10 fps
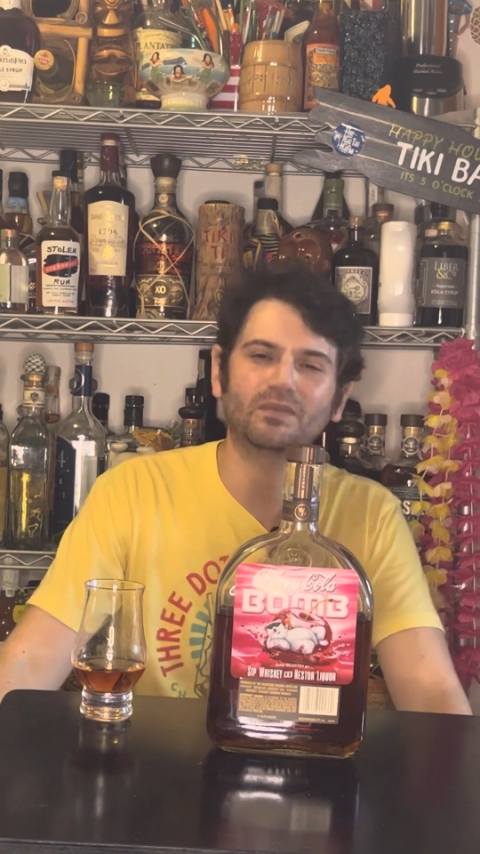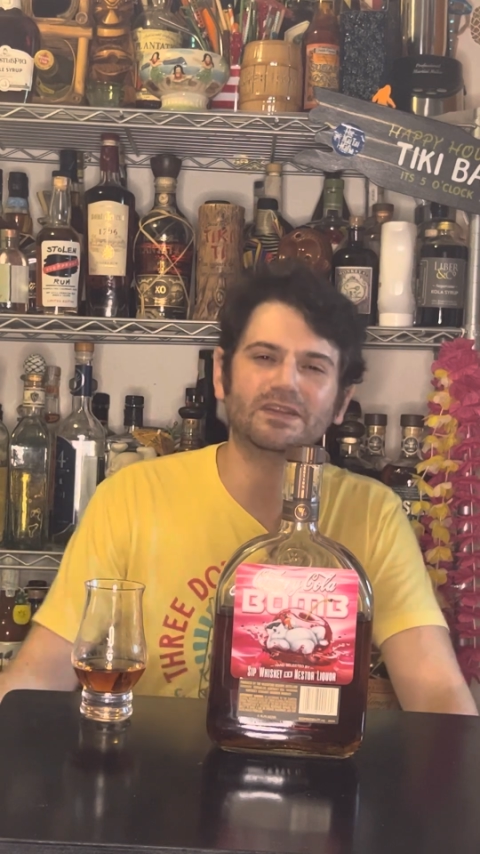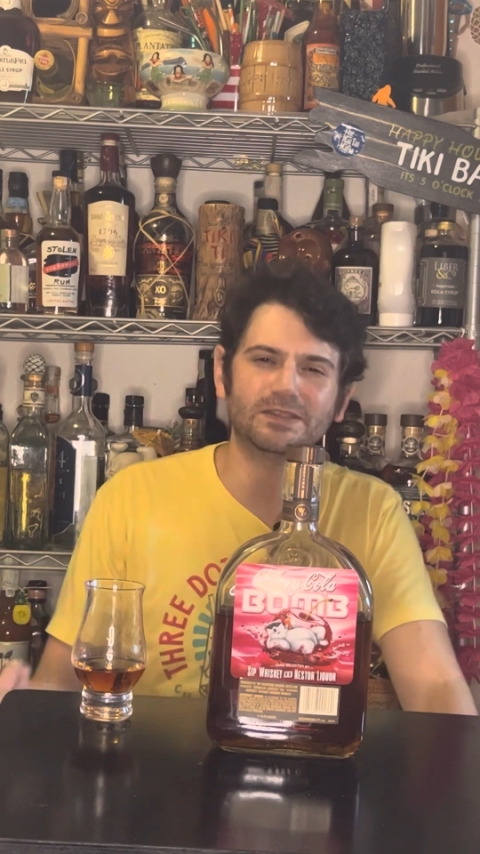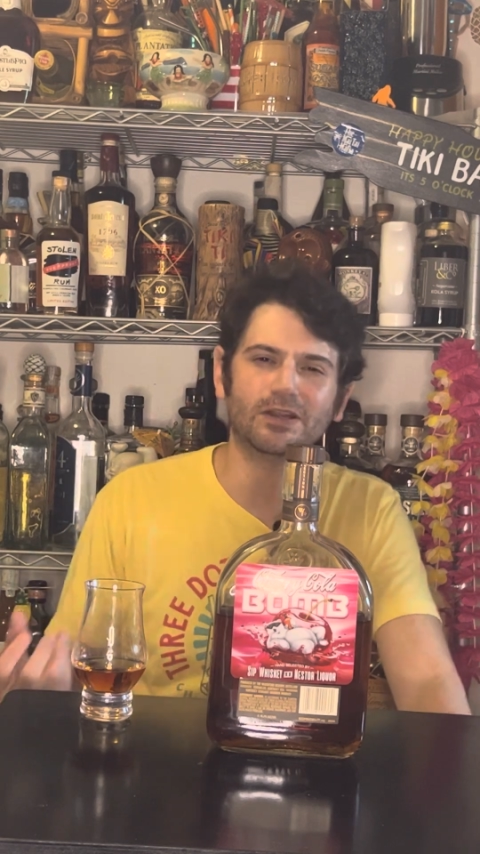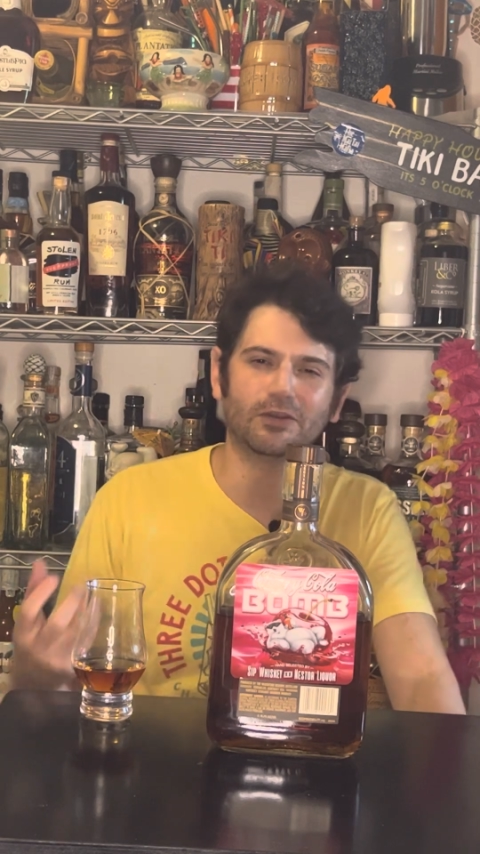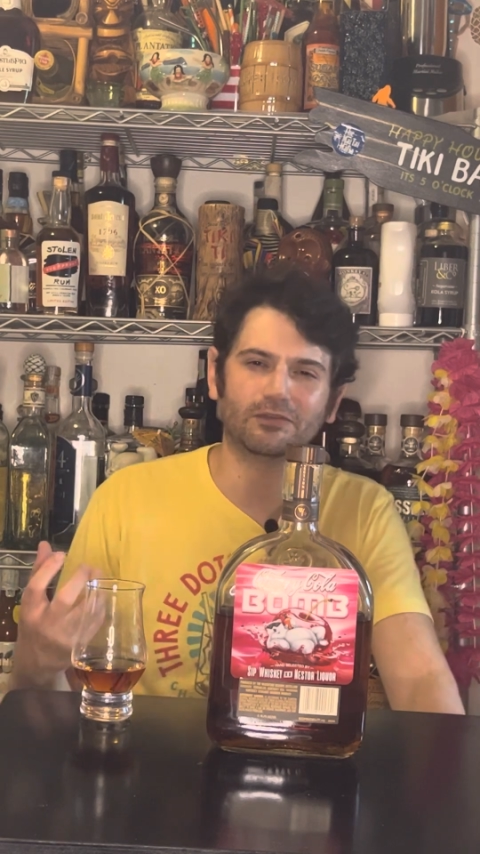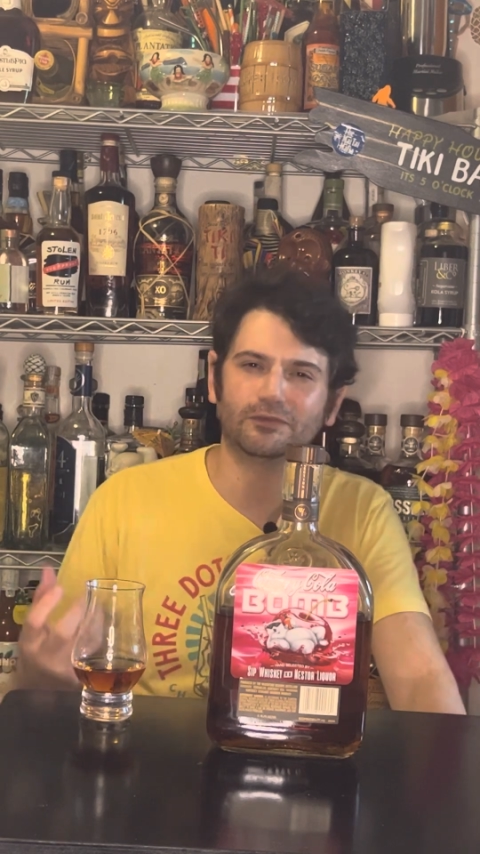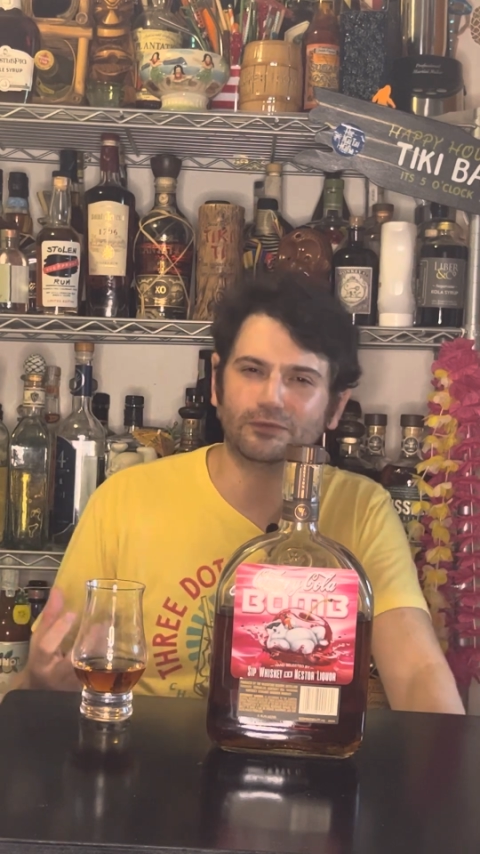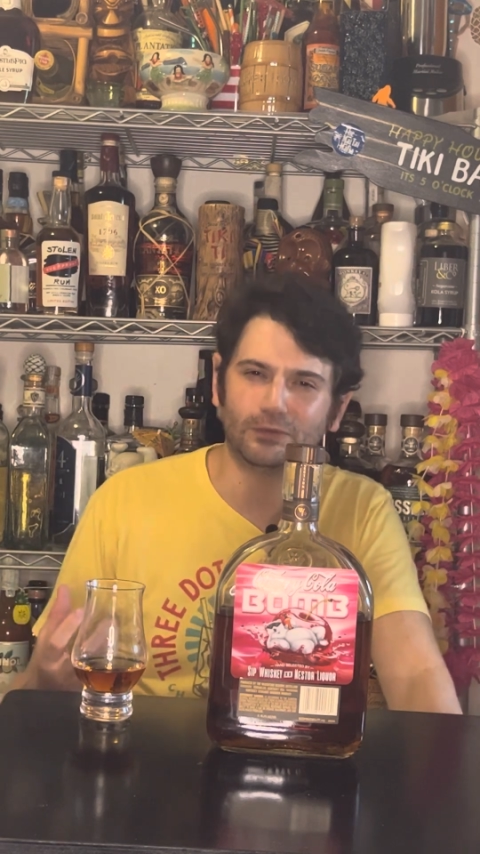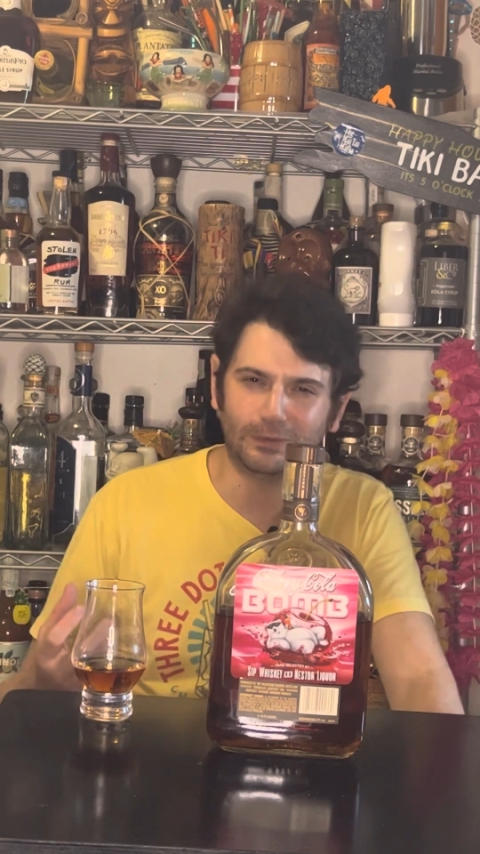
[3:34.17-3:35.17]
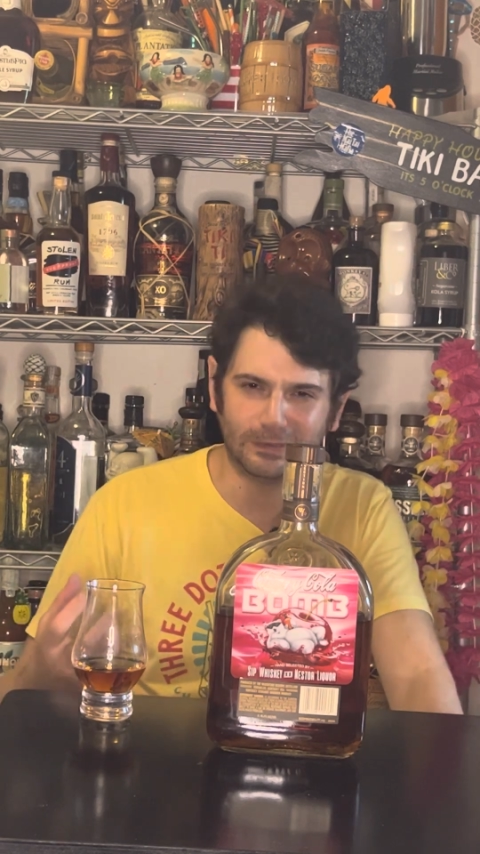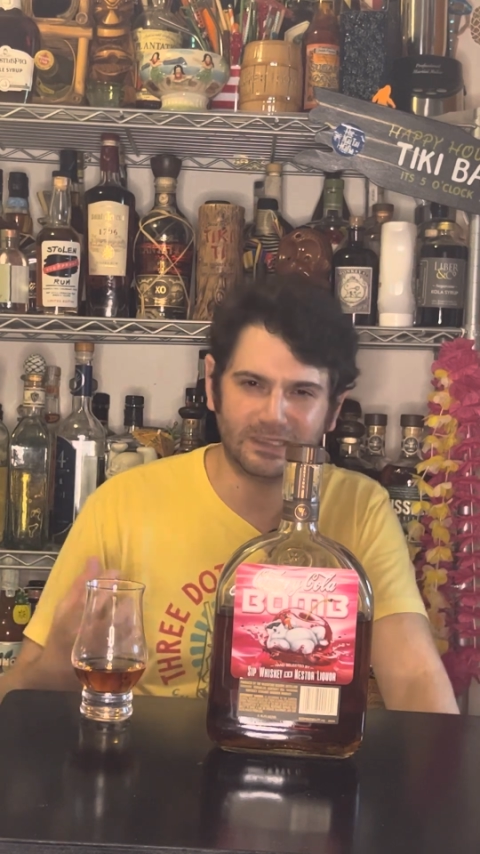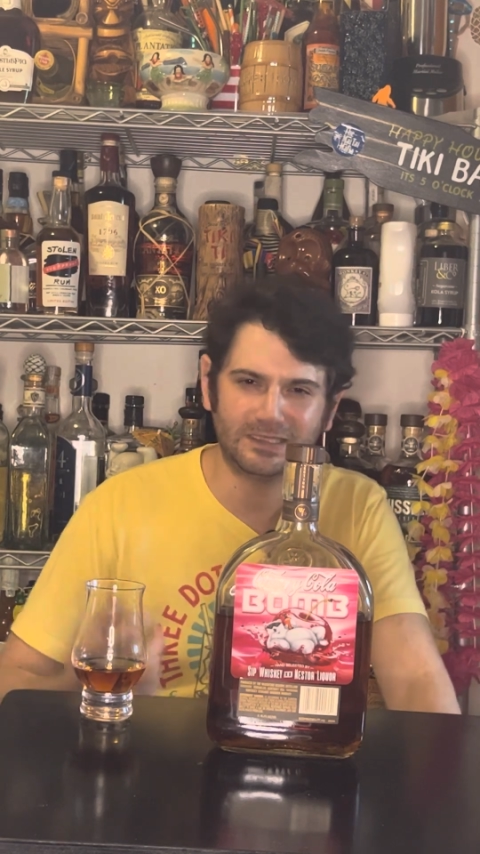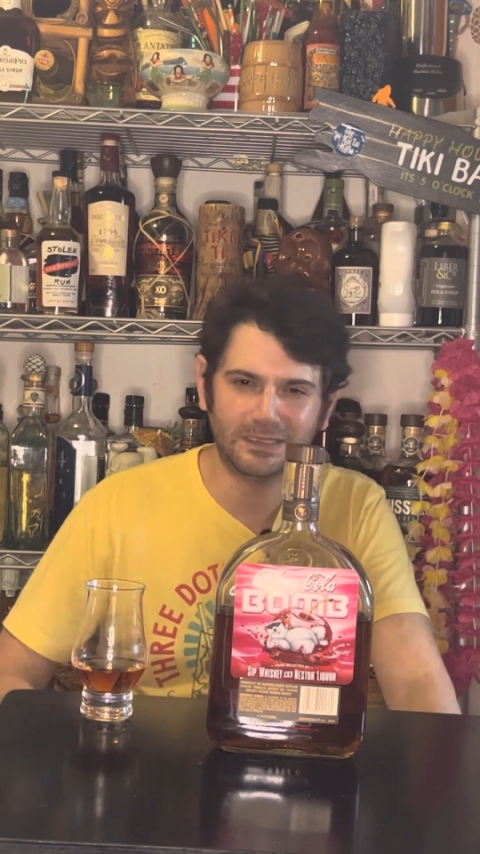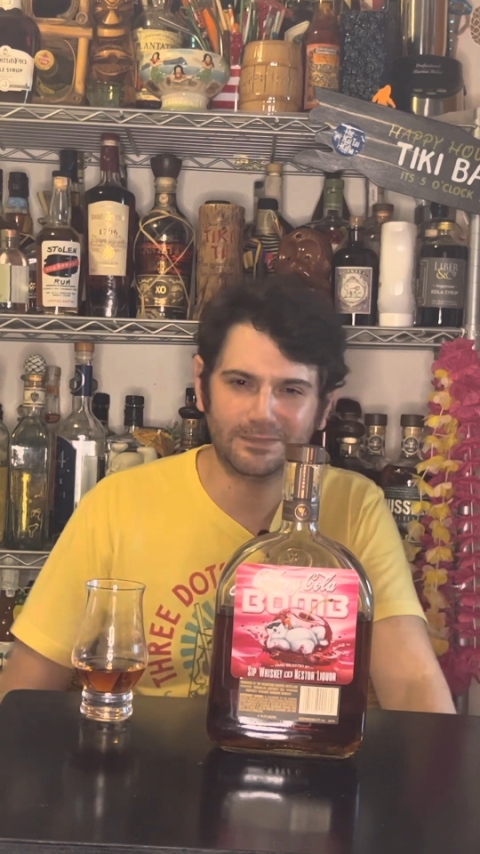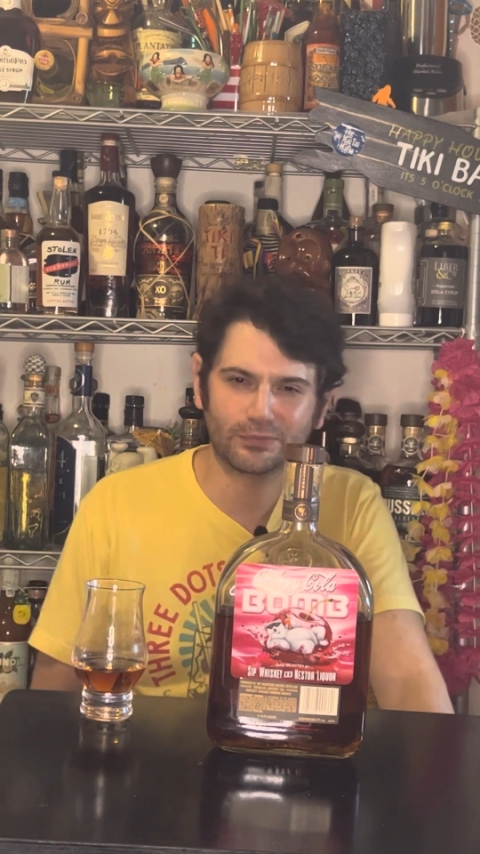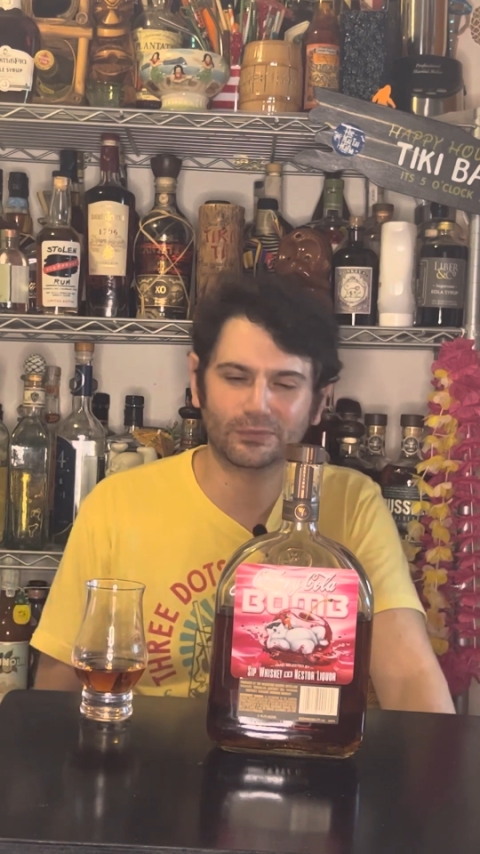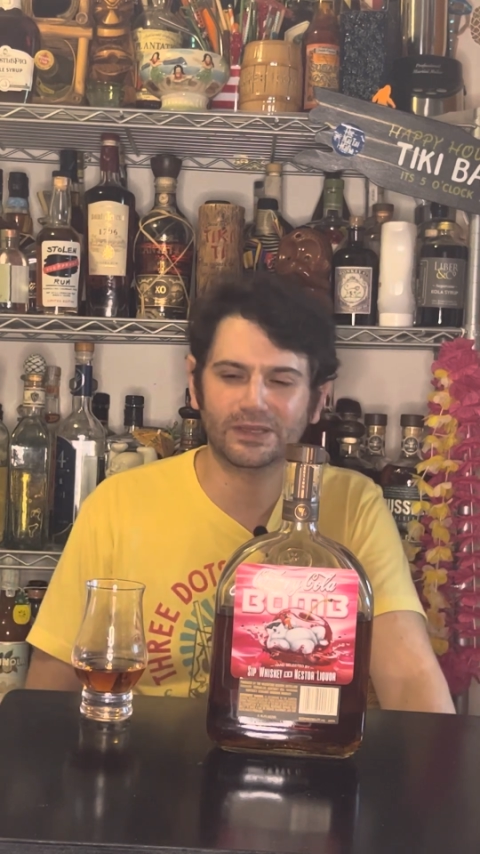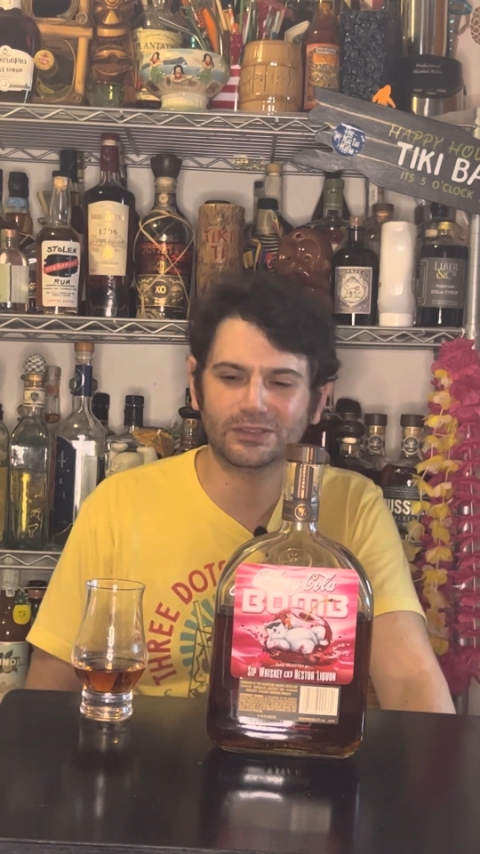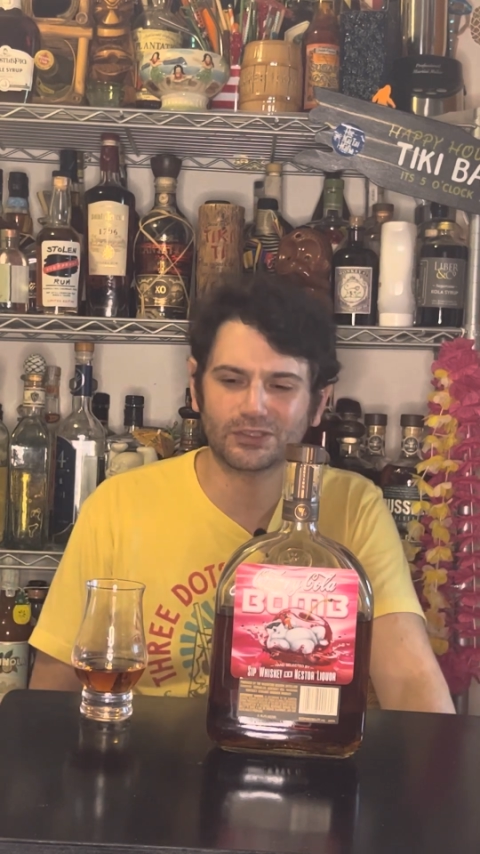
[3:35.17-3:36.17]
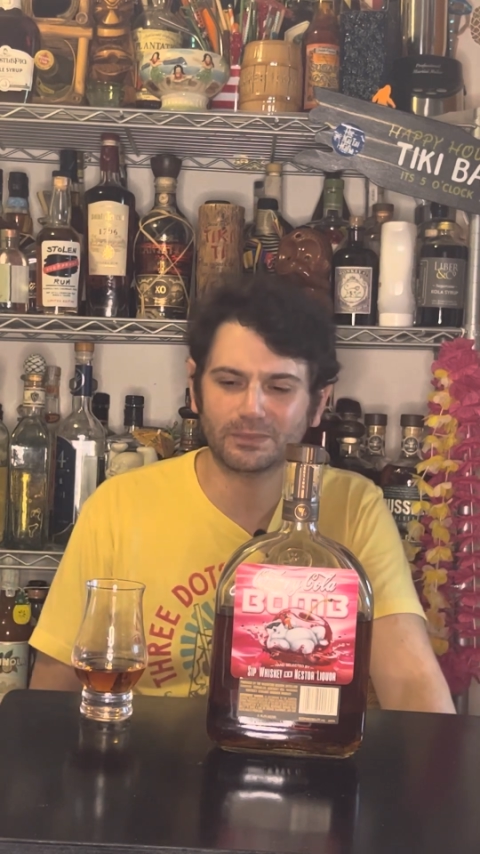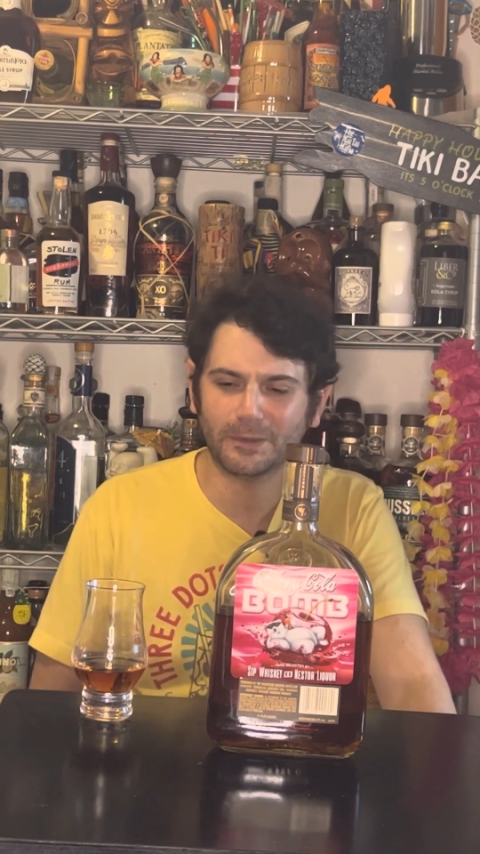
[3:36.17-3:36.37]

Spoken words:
It's not a full deep rich,